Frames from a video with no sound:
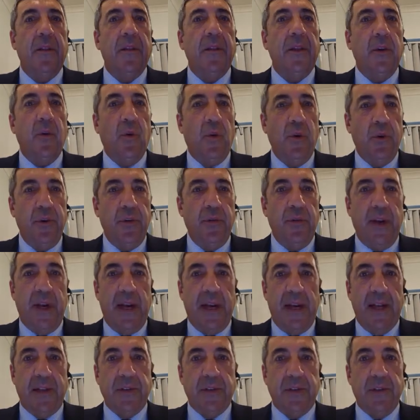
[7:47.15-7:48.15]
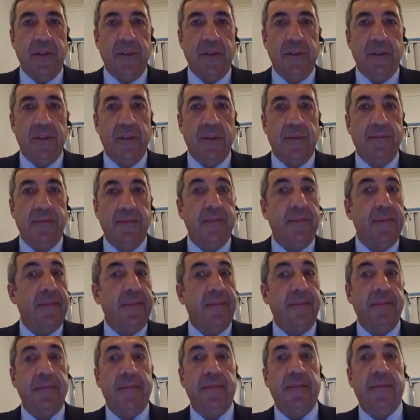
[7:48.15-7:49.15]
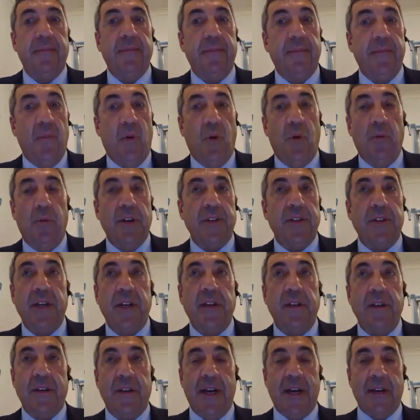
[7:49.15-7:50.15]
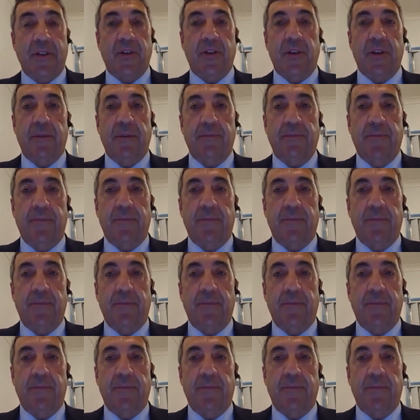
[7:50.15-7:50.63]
The ordinary answers almost didn't touch it,